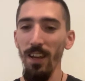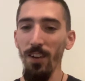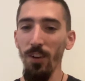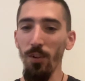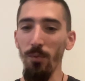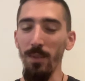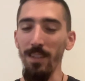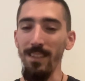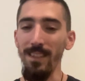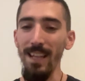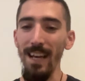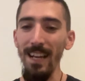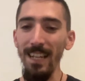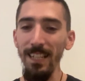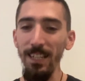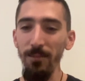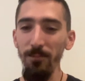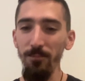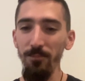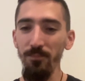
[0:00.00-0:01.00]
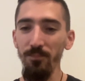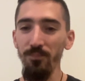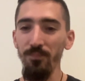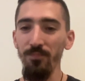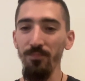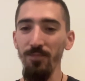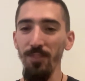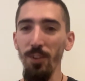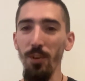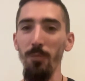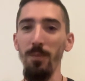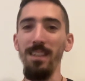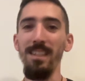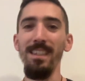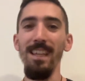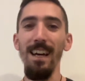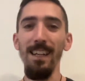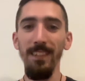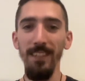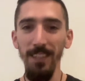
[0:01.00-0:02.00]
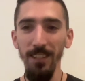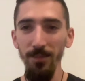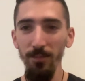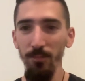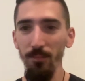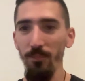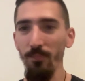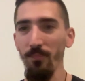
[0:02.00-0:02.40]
Come stai? Come state?